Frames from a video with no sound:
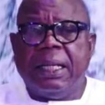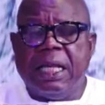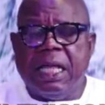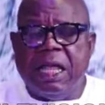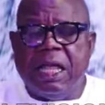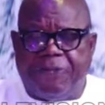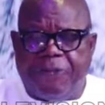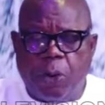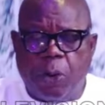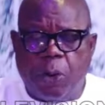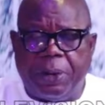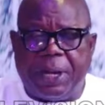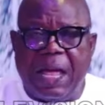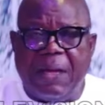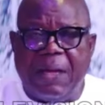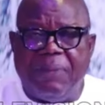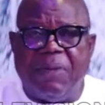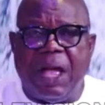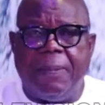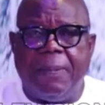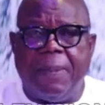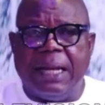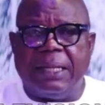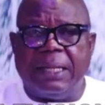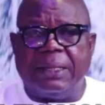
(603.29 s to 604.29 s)
If you give
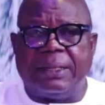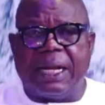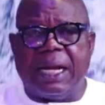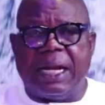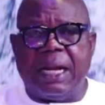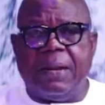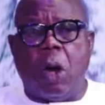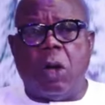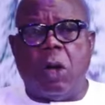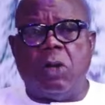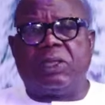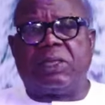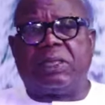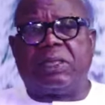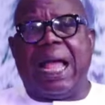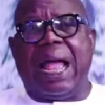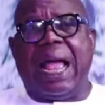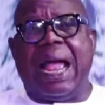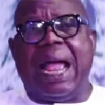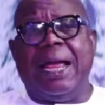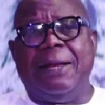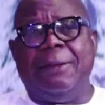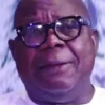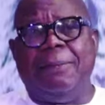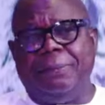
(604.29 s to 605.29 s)
a man 3 months'
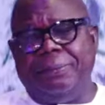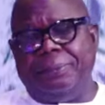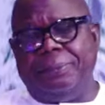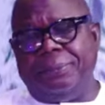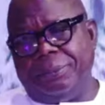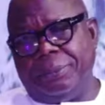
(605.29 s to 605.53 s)
time